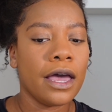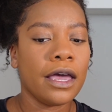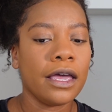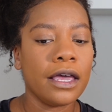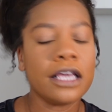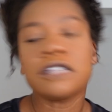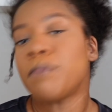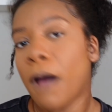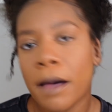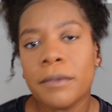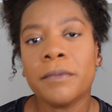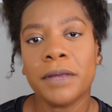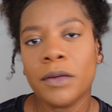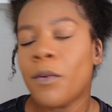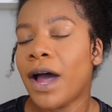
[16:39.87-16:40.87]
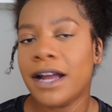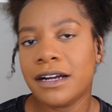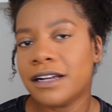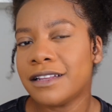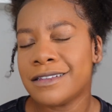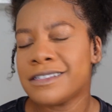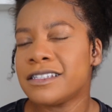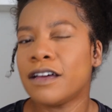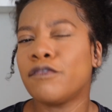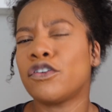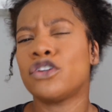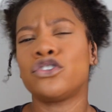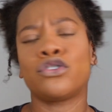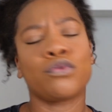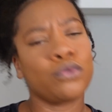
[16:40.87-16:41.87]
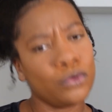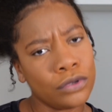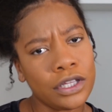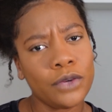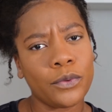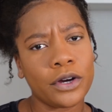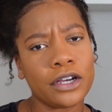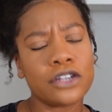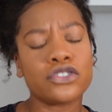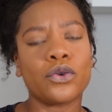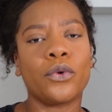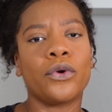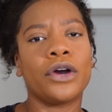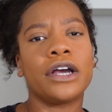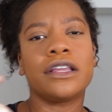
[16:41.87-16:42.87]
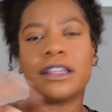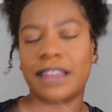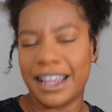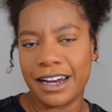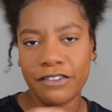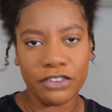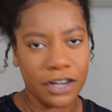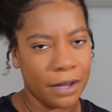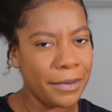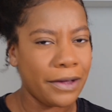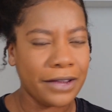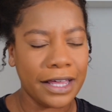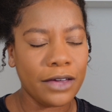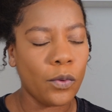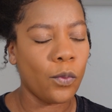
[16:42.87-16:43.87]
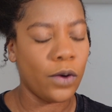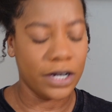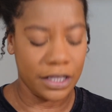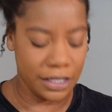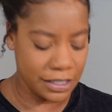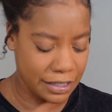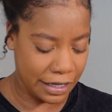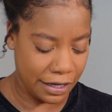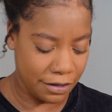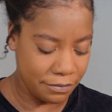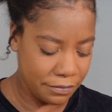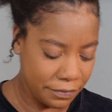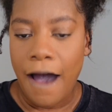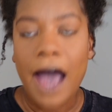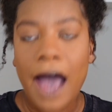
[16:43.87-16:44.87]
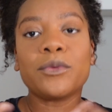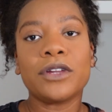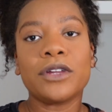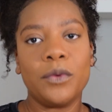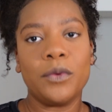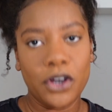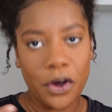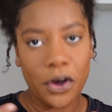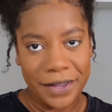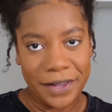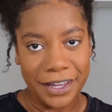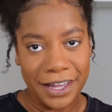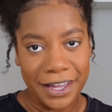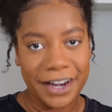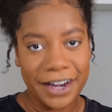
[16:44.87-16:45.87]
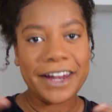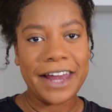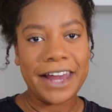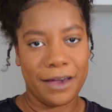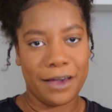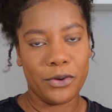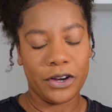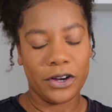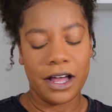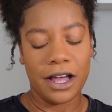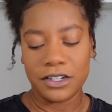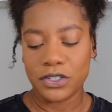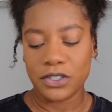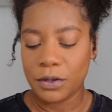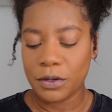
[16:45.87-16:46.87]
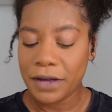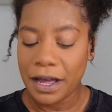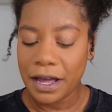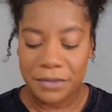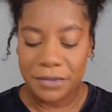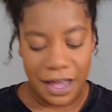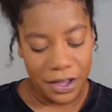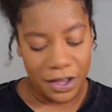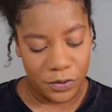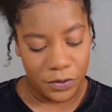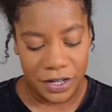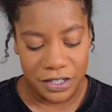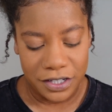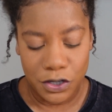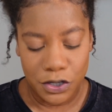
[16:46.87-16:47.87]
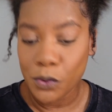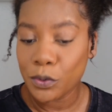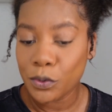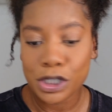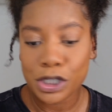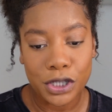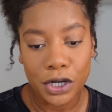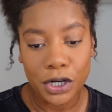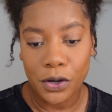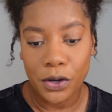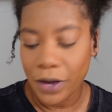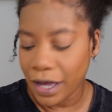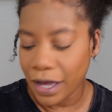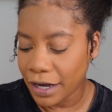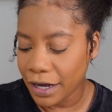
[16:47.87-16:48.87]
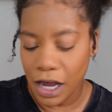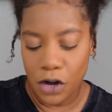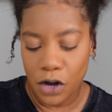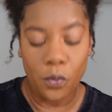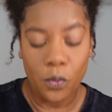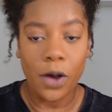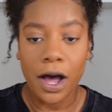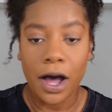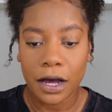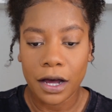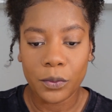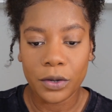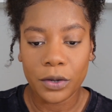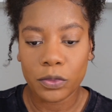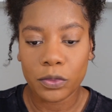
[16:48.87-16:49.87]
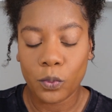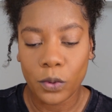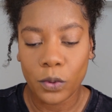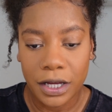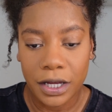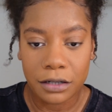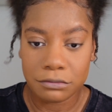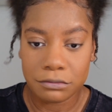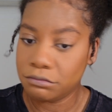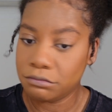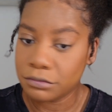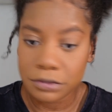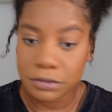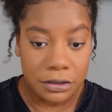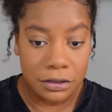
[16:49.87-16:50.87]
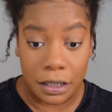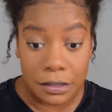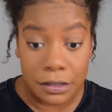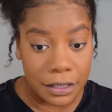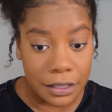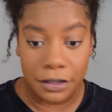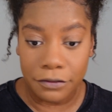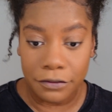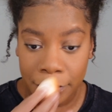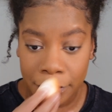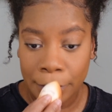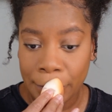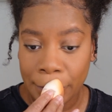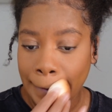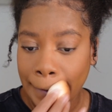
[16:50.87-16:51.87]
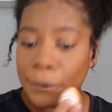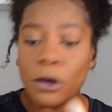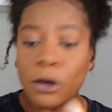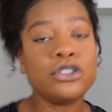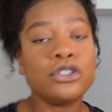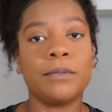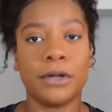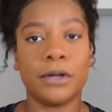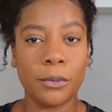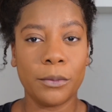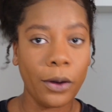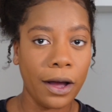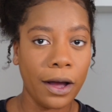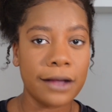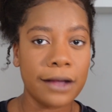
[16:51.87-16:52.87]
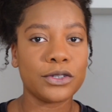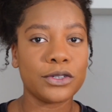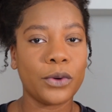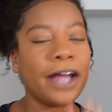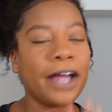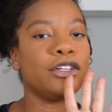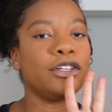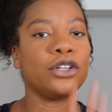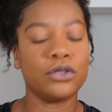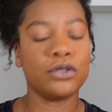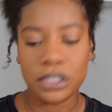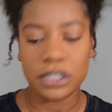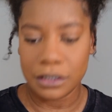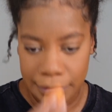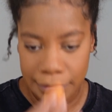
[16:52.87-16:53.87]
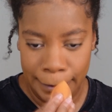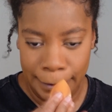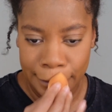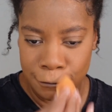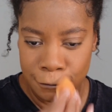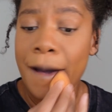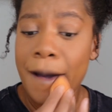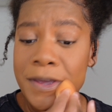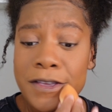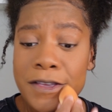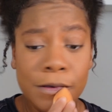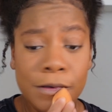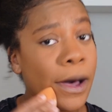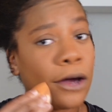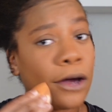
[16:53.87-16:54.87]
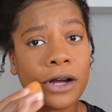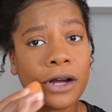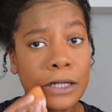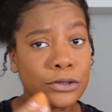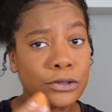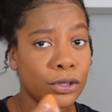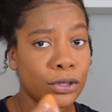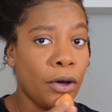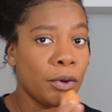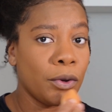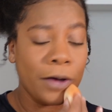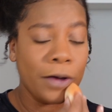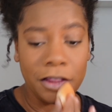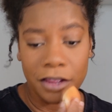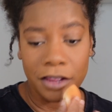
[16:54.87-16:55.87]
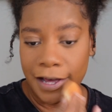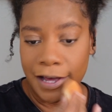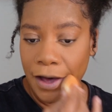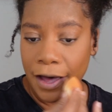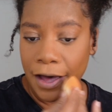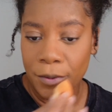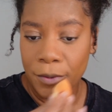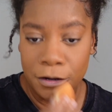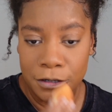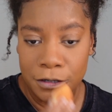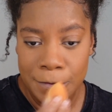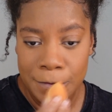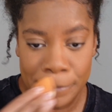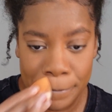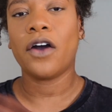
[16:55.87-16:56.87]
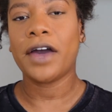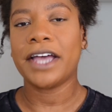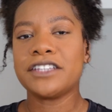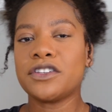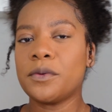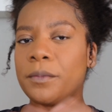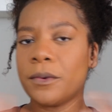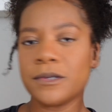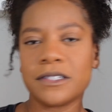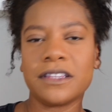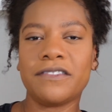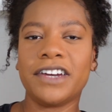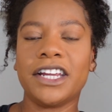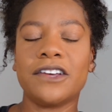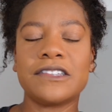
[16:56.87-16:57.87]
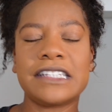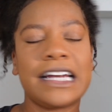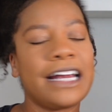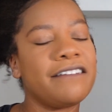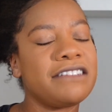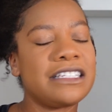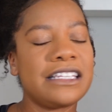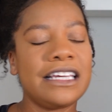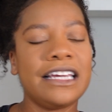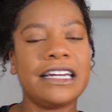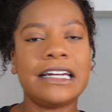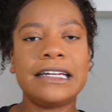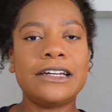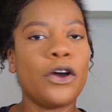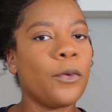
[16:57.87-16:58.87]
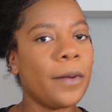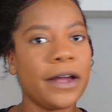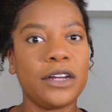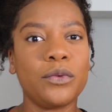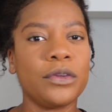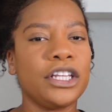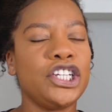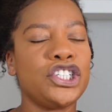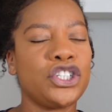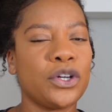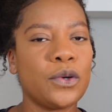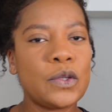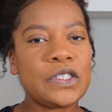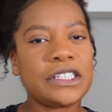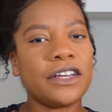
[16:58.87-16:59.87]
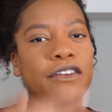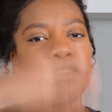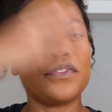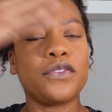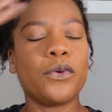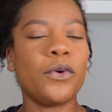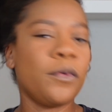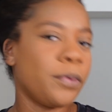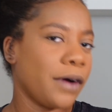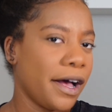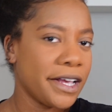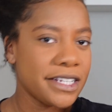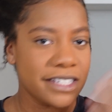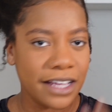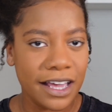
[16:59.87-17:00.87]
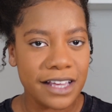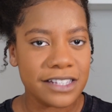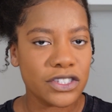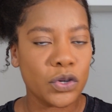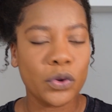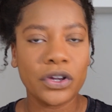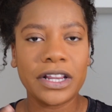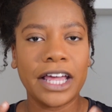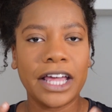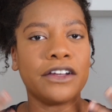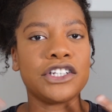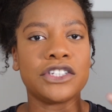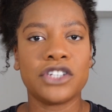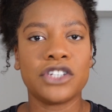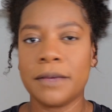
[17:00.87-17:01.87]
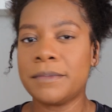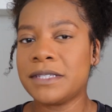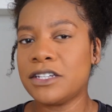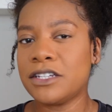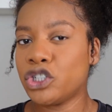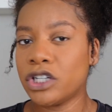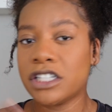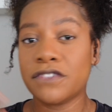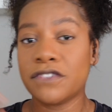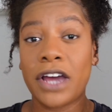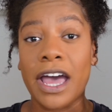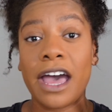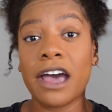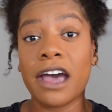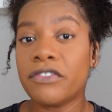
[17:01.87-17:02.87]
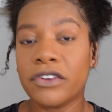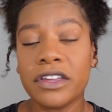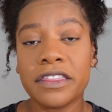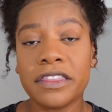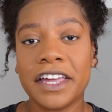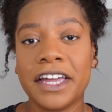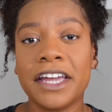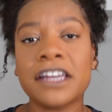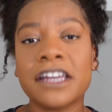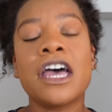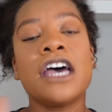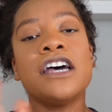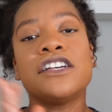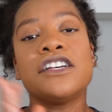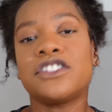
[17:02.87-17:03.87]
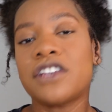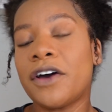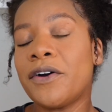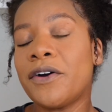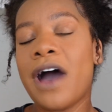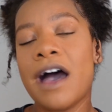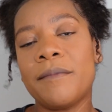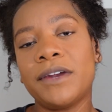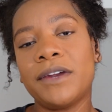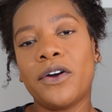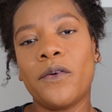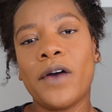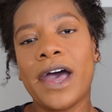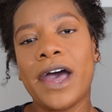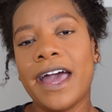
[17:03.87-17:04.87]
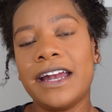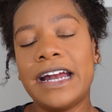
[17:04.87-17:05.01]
is probably why none of this stuff truly works, or they never come out like one and the same. I really want to go back in and add more contour, but I'm not going to. We're just going to go ahead and rock with what sis did in the video, and I know she put on more contour. I know she did. I'm gonna use a powder contour though. That I will do. Okay, so most of the videos that I've seen, nobody really shows the full process or like tips and tricks for everything. So I'm gonna go ahead